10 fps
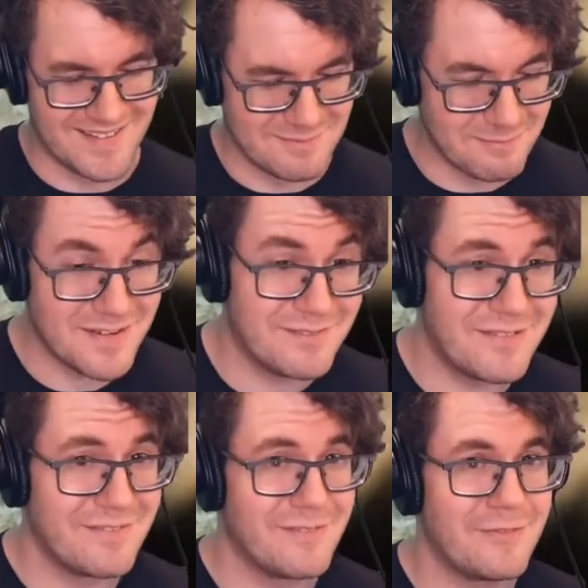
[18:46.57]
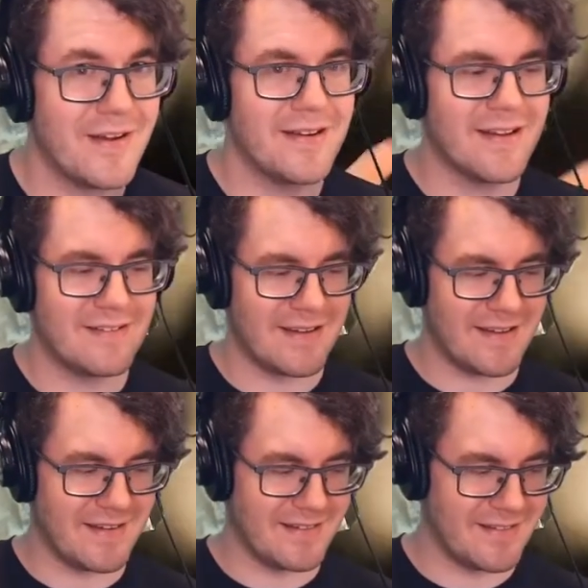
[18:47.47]
but we'll find out,
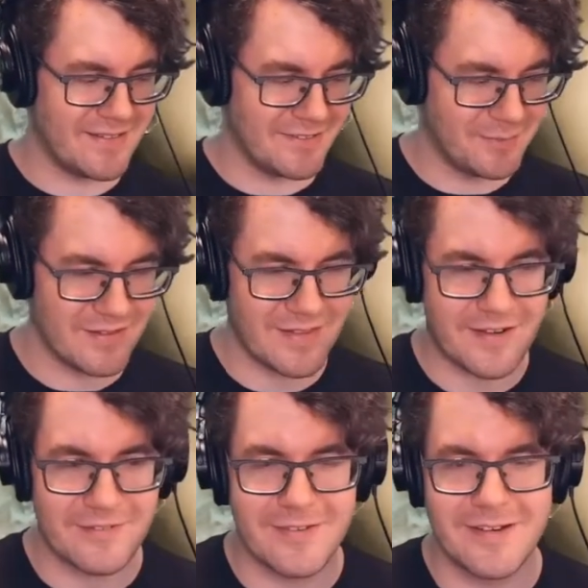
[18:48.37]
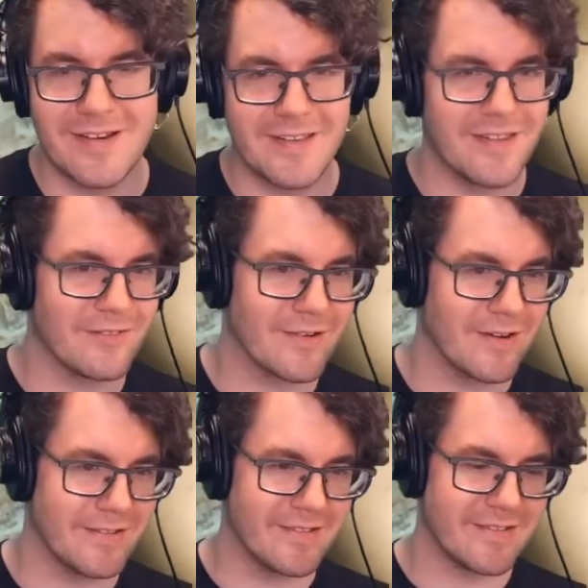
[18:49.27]
and it'll be a lot of fun, I think,
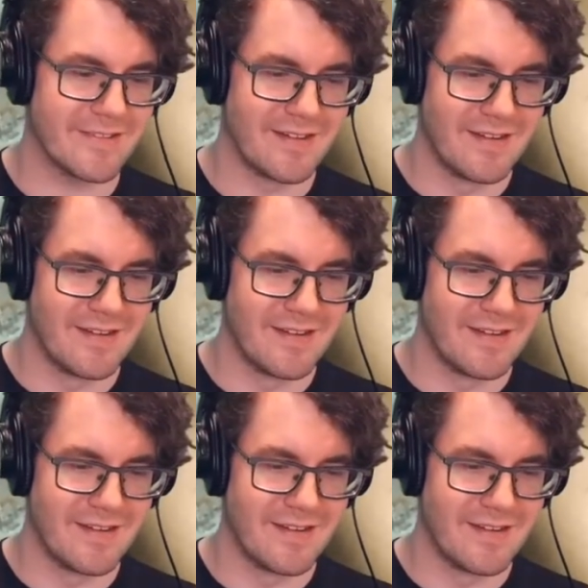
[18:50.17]
regardless.